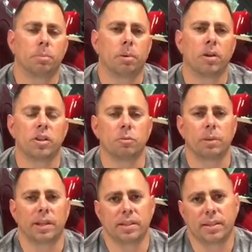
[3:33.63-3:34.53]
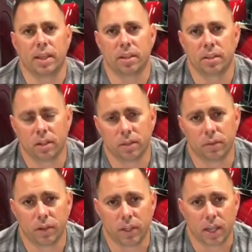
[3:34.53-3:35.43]
purchased, but he hasn't taken
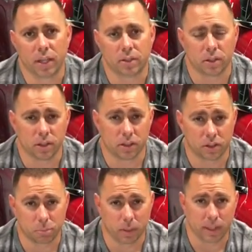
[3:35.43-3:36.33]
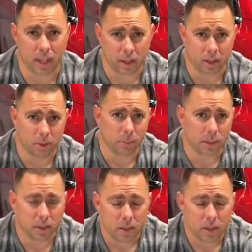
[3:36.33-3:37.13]
delivery yet. So let's explain that a little bit.